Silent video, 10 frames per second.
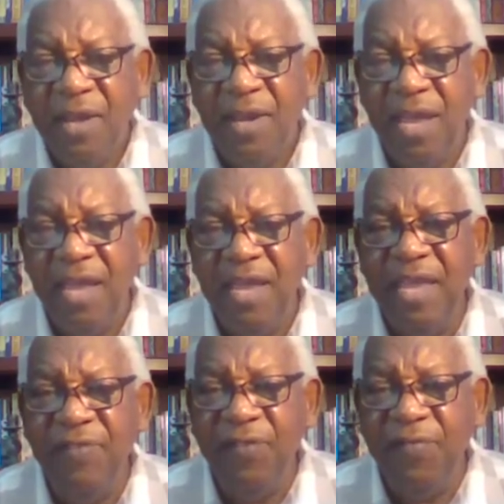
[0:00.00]
they
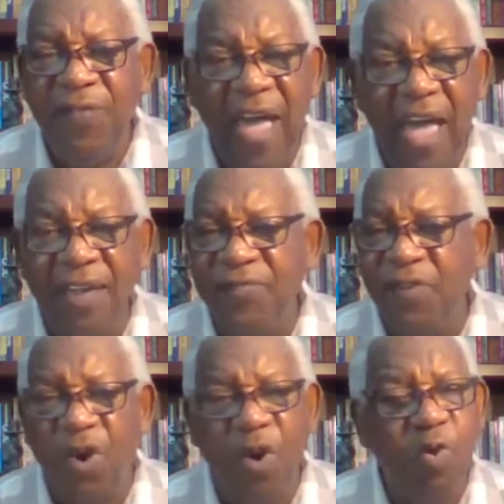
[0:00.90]
even fast
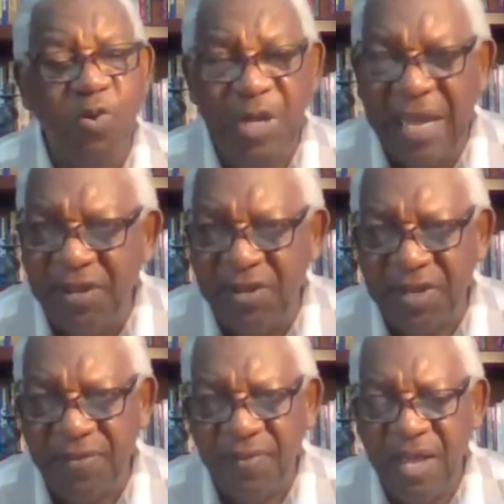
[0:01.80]
for the whole
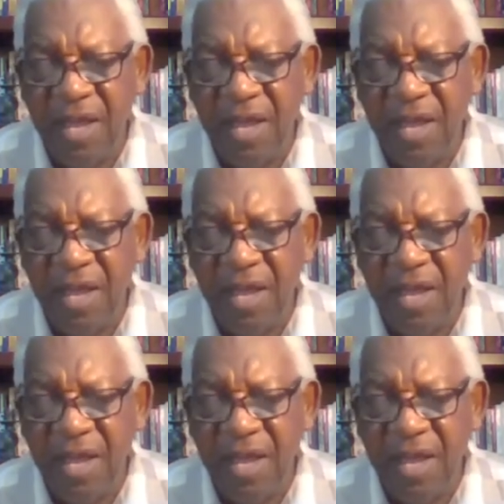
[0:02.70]
nation.